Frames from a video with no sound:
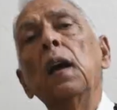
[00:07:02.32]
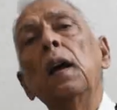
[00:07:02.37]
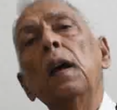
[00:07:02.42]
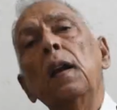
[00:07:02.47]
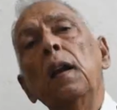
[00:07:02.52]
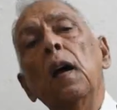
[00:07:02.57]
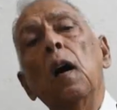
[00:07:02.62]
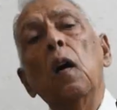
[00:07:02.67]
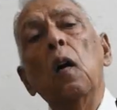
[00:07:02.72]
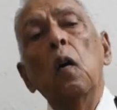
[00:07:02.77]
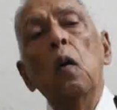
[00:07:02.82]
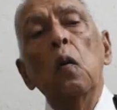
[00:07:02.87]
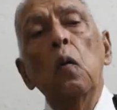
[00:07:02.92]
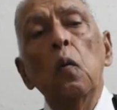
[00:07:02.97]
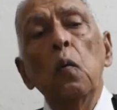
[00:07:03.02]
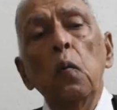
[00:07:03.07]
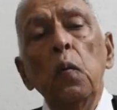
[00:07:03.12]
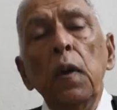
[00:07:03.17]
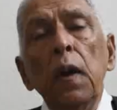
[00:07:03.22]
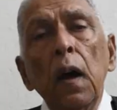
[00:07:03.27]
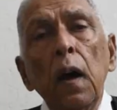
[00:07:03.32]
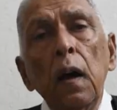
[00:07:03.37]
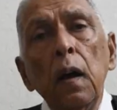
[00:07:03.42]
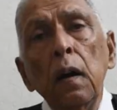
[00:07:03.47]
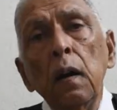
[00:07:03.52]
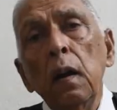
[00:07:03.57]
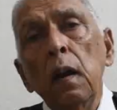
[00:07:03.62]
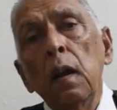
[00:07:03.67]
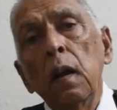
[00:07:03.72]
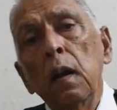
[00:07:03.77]
Now we
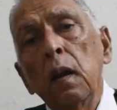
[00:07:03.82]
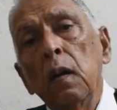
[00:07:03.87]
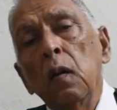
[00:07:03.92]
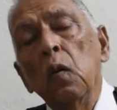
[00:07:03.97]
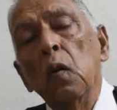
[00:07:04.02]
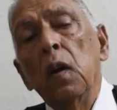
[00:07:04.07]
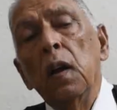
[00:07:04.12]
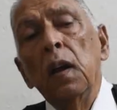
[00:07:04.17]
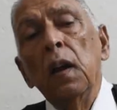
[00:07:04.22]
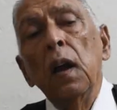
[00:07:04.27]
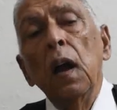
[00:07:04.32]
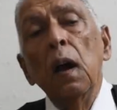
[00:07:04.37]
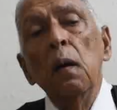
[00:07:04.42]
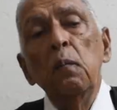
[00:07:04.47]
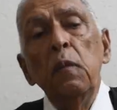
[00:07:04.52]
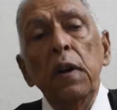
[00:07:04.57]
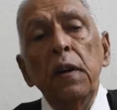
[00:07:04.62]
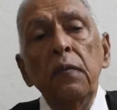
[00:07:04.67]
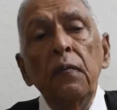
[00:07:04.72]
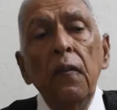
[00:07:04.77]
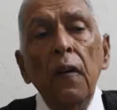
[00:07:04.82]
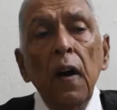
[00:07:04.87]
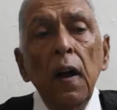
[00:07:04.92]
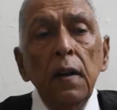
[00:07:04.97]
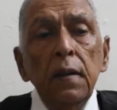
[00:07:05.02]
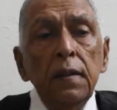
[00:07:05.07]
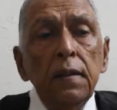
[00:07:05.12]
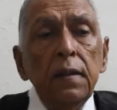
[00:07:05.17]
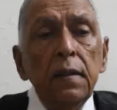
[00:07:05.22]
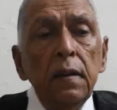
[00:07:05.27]
are going a bit
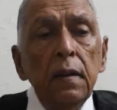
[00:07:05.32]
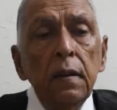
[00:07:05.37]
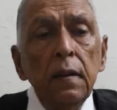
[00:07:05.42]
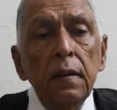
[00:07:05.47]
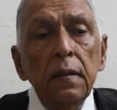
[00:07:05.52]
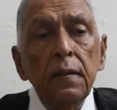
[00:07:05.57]
fast.